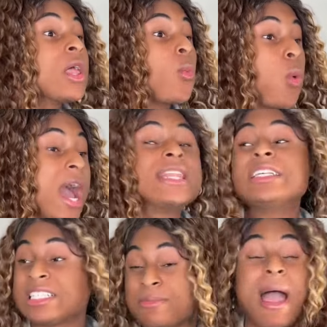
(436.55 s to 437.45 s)
One,
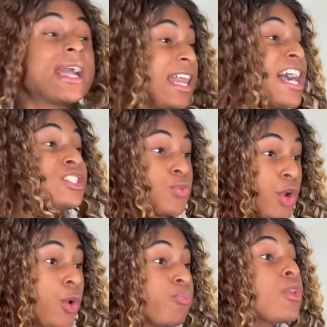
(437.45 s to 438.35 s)
this is my
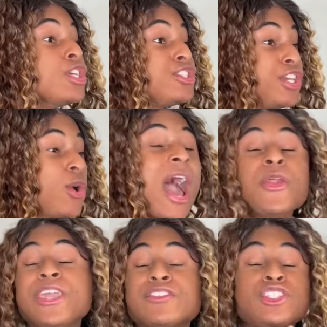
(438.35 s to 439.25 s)
classroom. Two, I
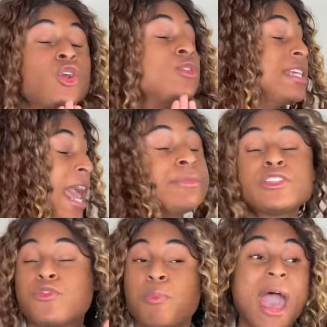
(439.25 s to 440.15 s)
don't give two damns
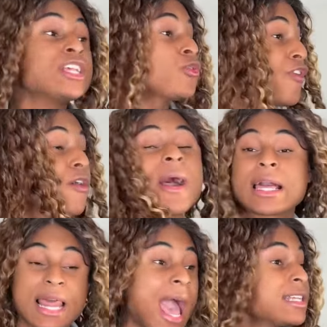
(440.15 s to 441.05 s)
if you pass or fail my
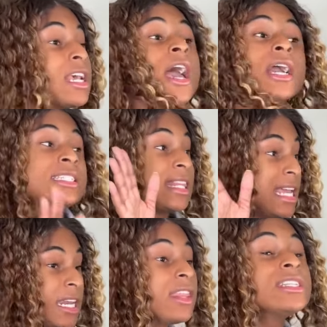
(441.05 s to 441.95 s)
class. Because at
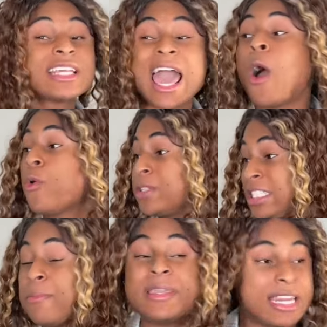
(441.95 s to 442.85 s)
the end of the day, I will
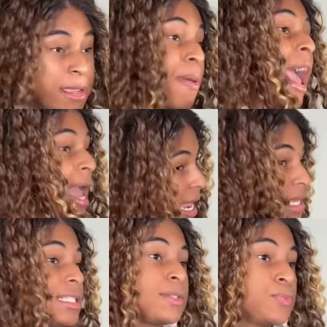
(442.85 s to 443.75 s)
still be getting paid.